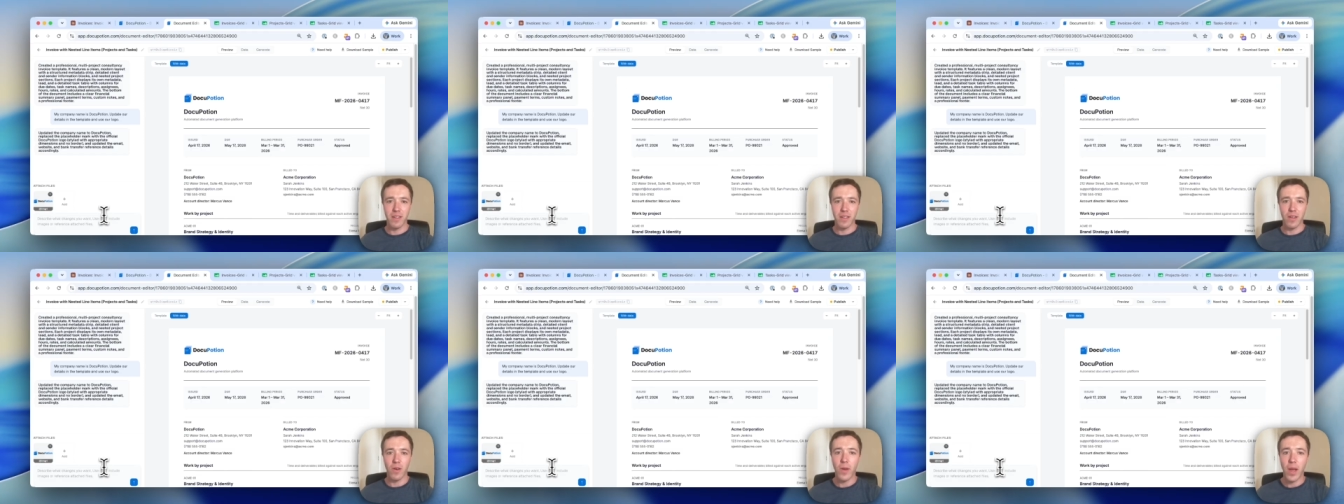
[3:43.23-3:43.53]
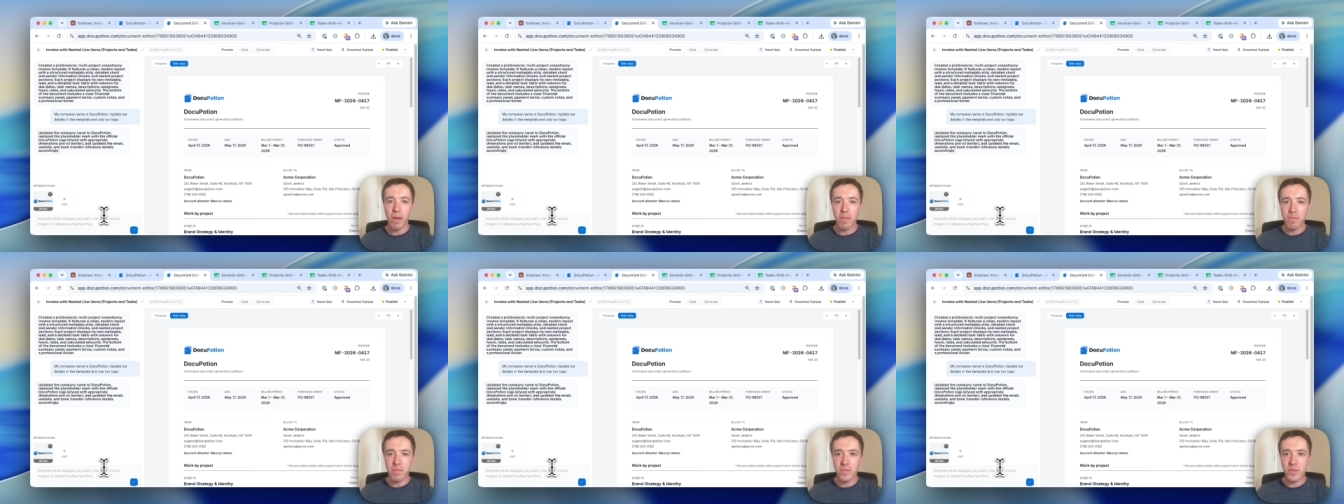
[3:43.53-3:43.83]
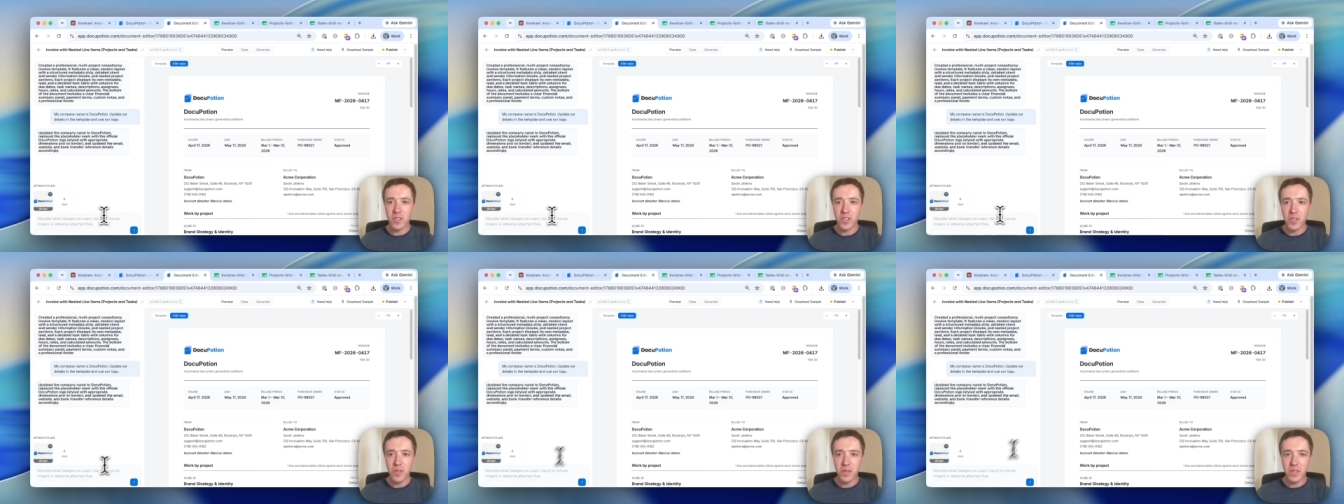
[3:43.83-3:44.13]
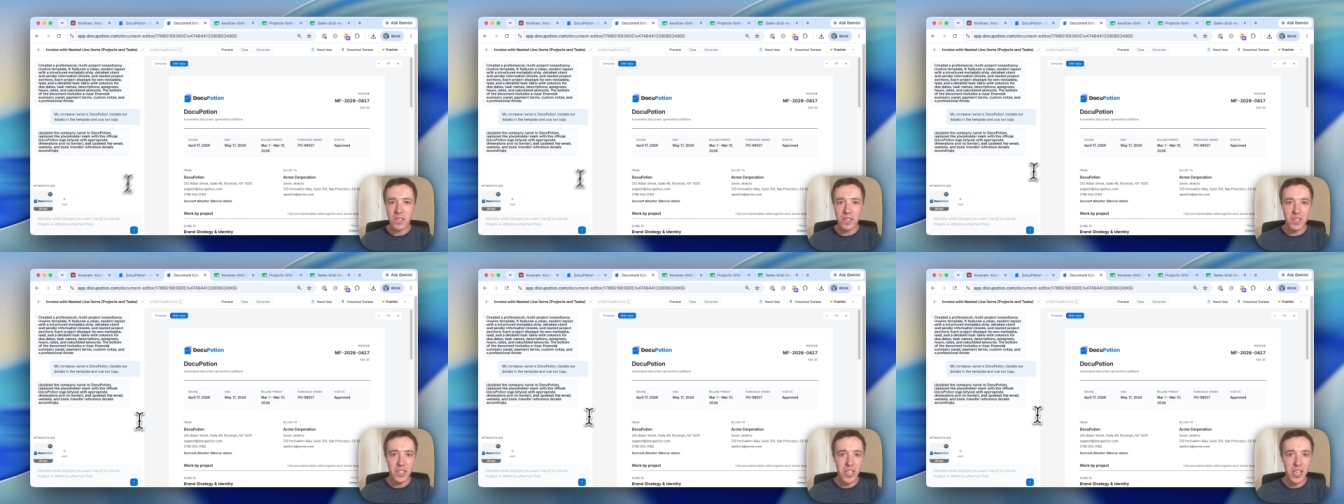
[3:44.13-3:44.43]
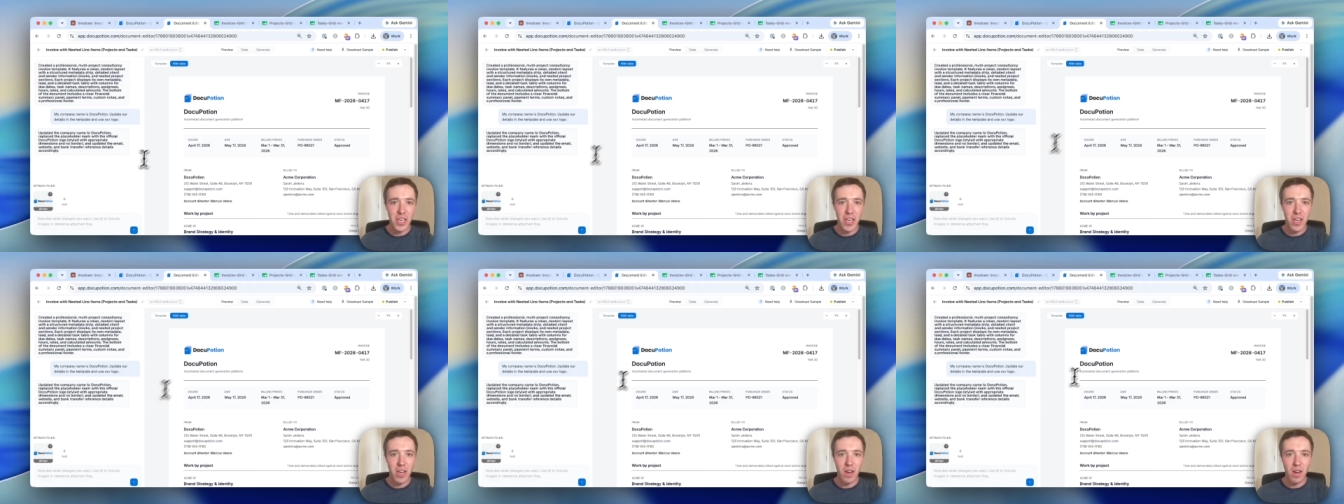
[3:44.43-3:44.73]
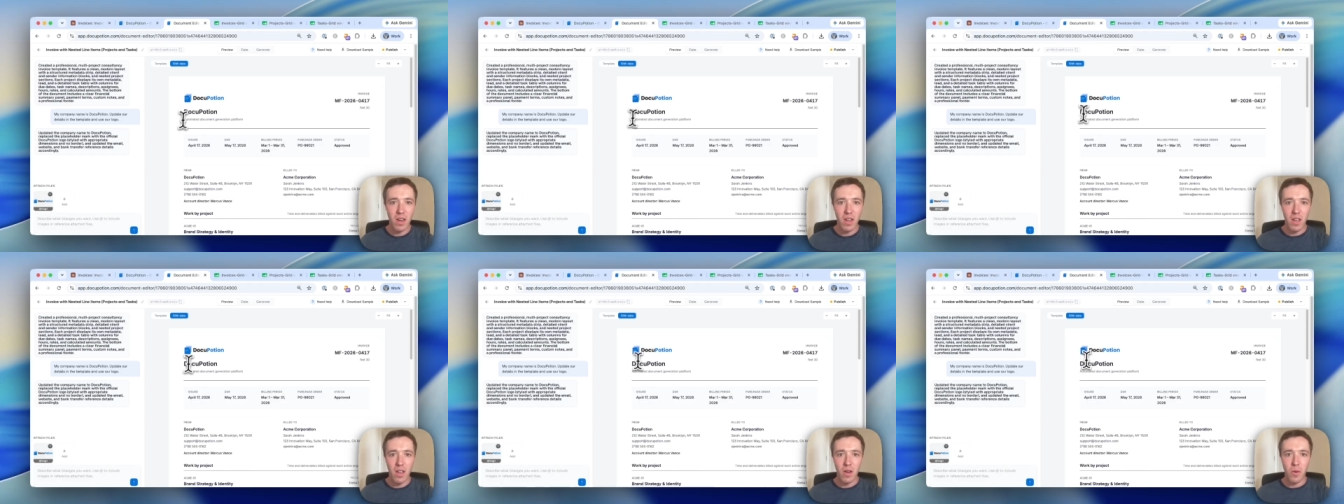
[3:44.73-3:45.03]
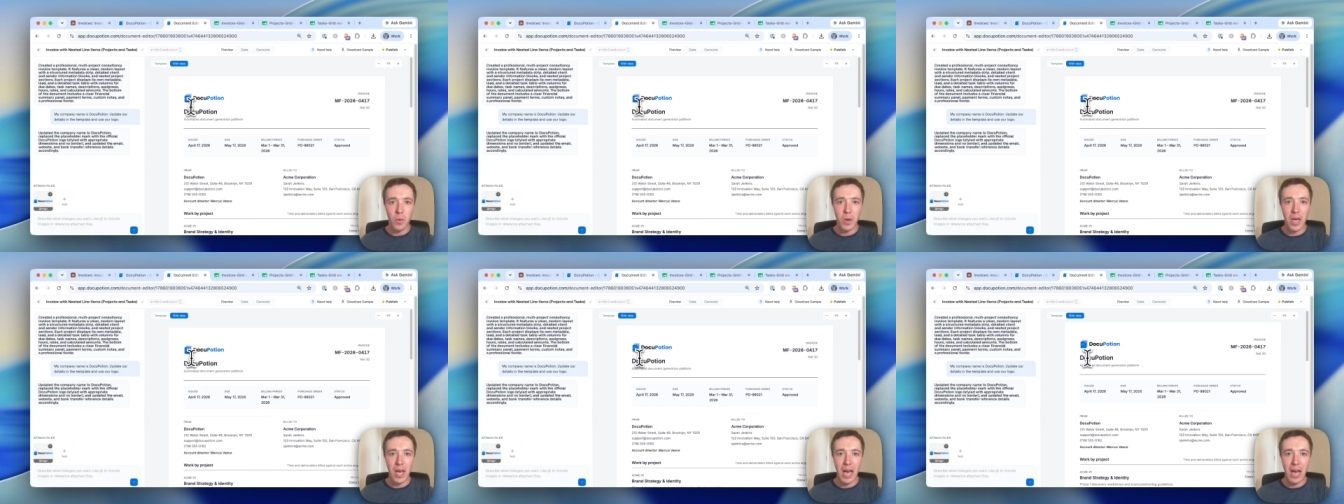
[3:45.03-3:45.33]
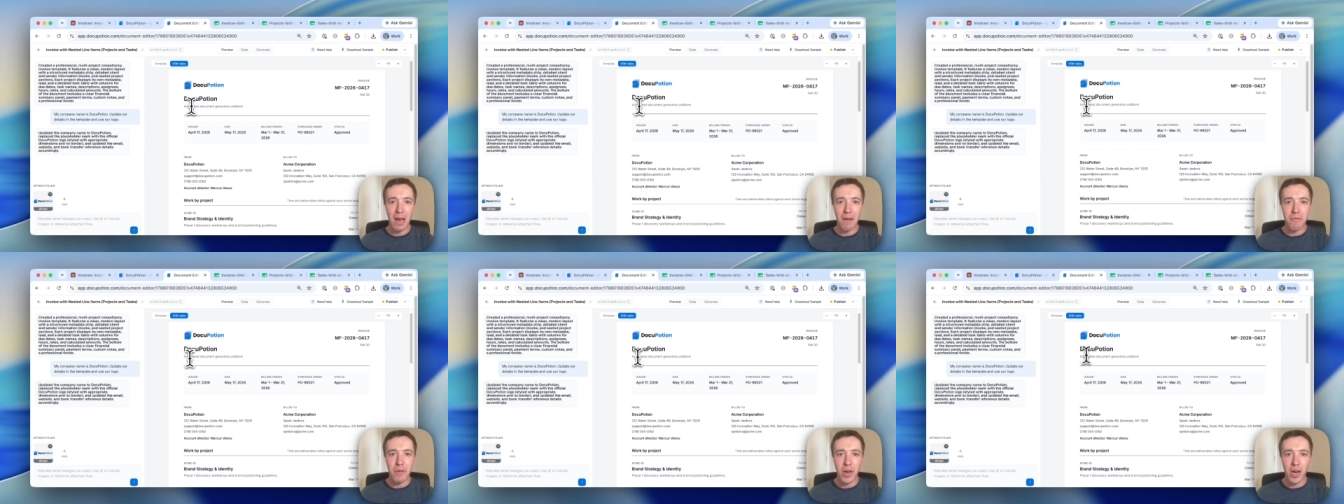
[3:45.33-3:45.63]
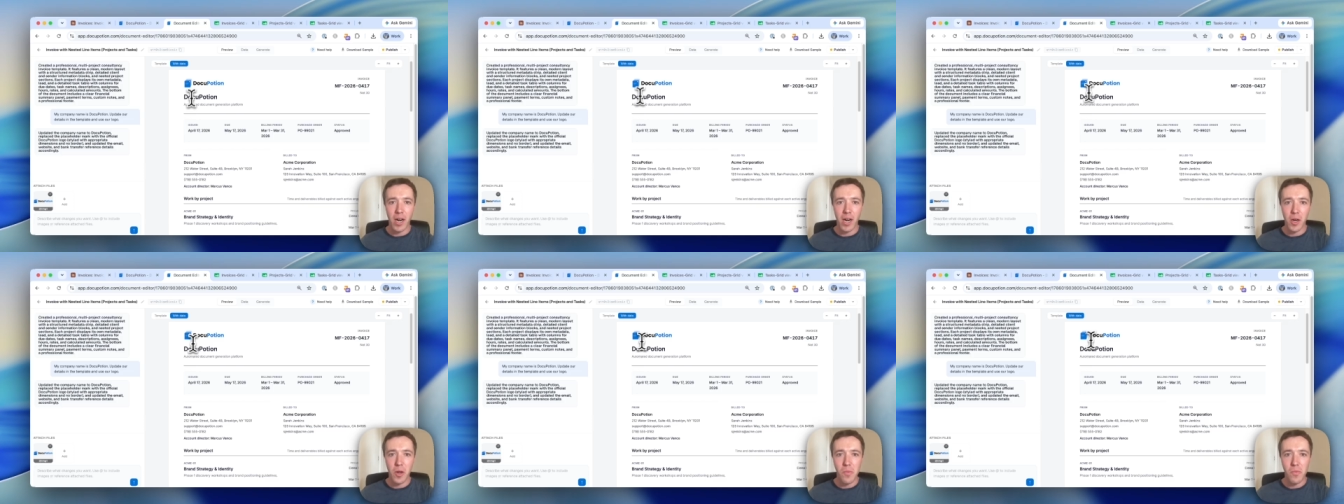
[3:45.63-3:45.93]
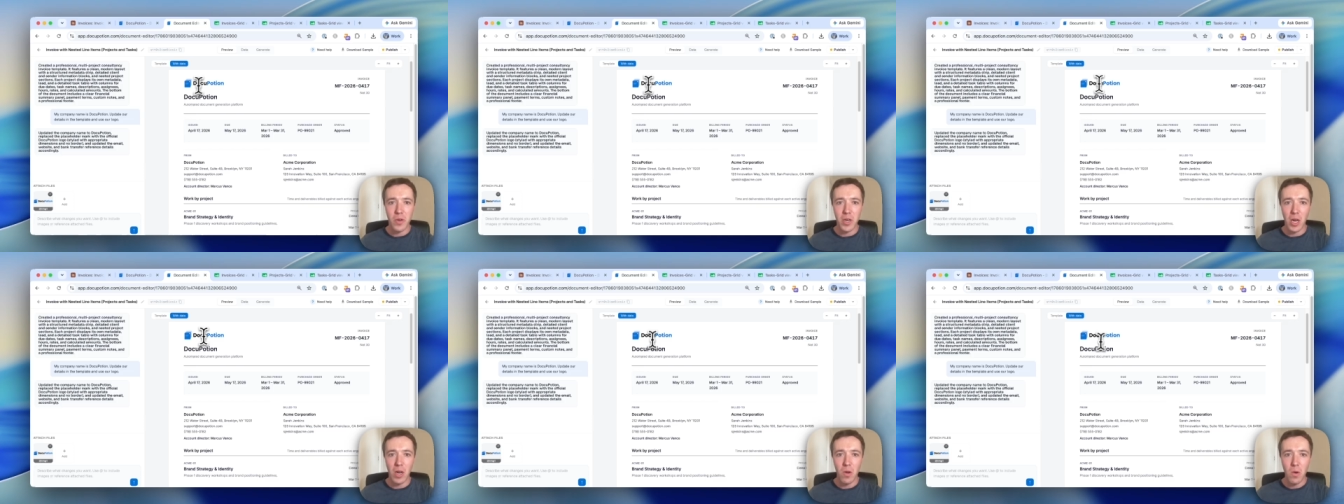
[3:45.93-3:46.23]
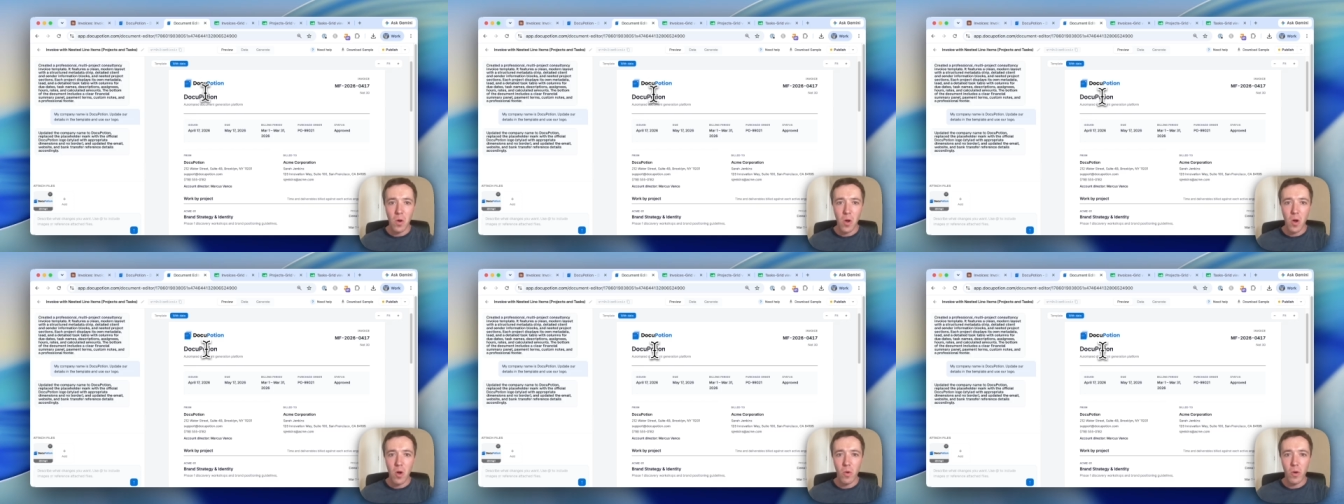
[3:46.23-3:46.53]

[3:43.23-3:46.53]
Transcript: Okay, so you can see here we have our company logo,